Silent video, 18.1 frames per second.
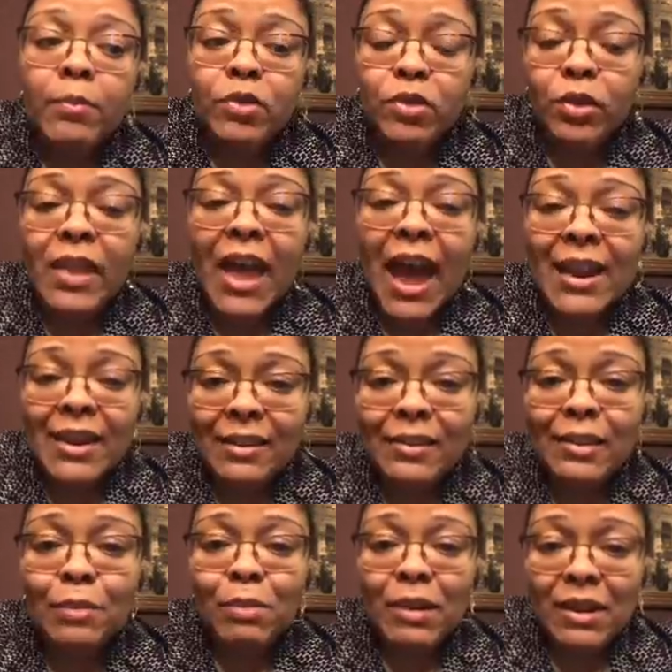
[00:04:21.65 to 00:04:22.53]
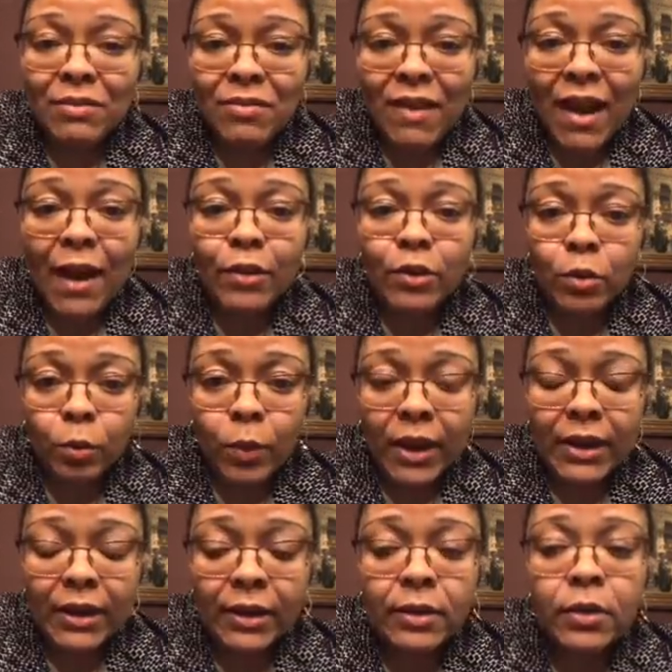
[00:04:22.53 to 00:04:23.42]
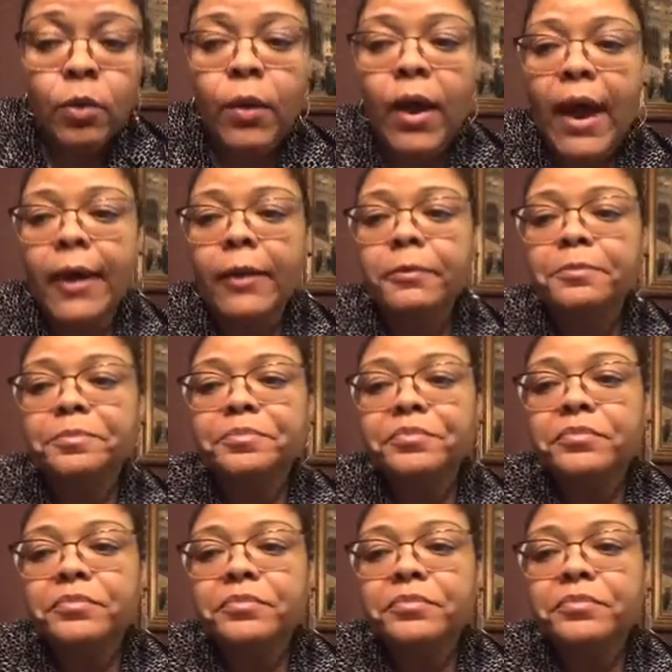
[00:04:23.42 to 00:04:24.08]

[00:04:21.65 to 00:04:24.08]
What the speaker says: So that needs to be evaluated. Okay.